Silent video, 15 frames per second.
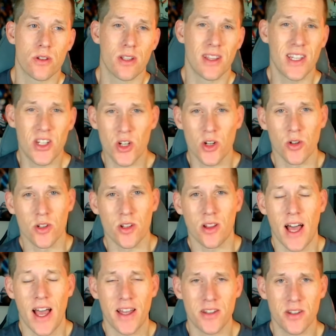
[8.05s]
In this year's
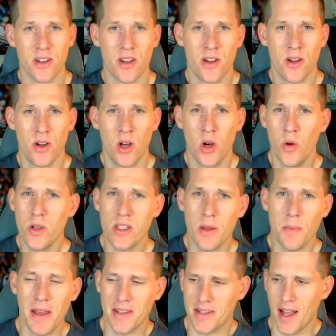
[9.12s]
class, who is the
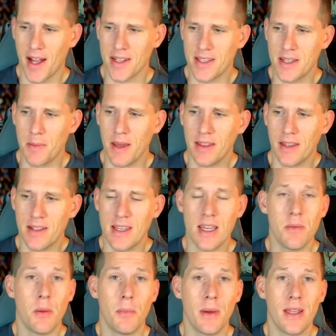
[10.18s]
best odds to make the
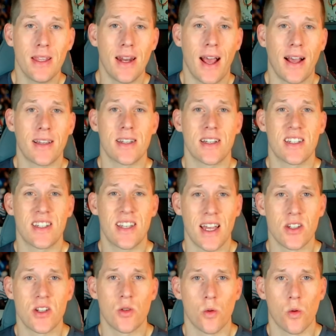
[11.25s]
team and be the next
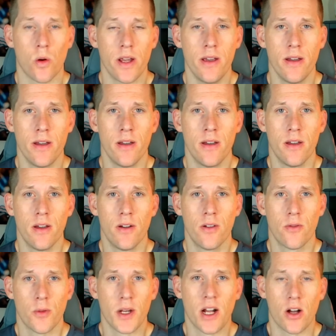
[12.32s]
success story
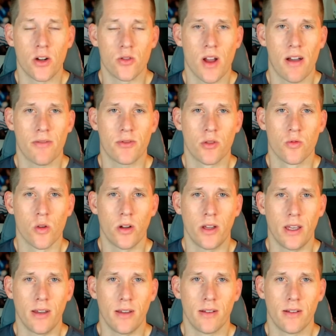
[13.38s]
from an undrafted rookie?